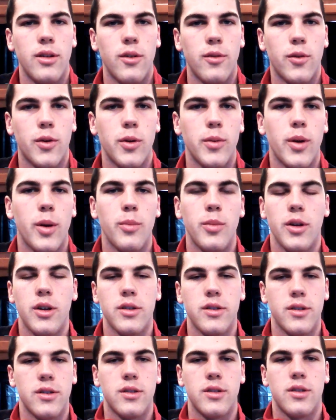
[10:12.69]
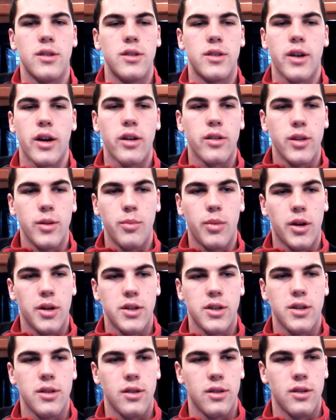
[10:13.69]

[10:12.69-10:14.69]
format because it's entirely budget.